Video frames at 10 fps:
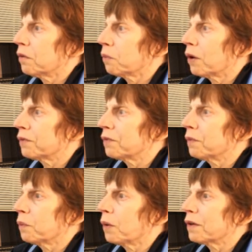what
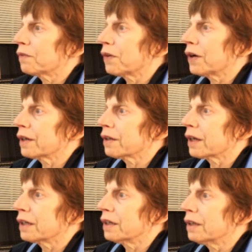file
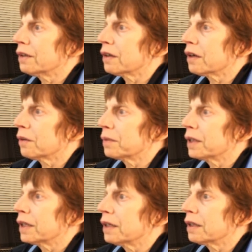I need to
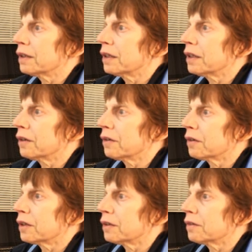update in
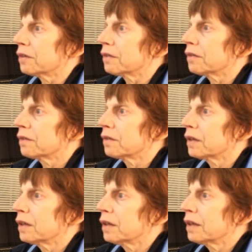here and
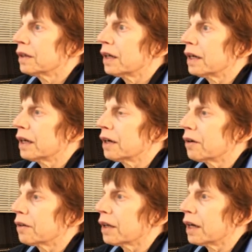take
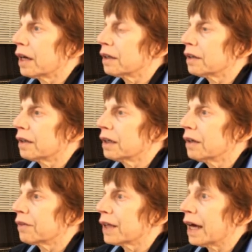care of that and see
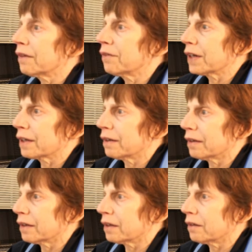if that
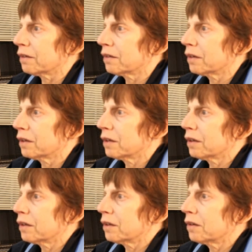fixes it.
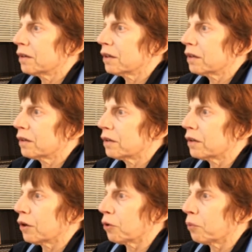
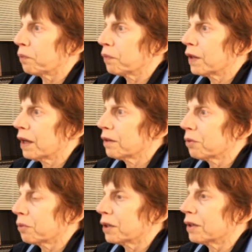So that's
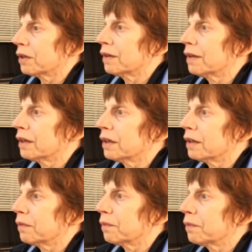what we're going to
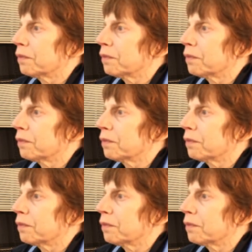see.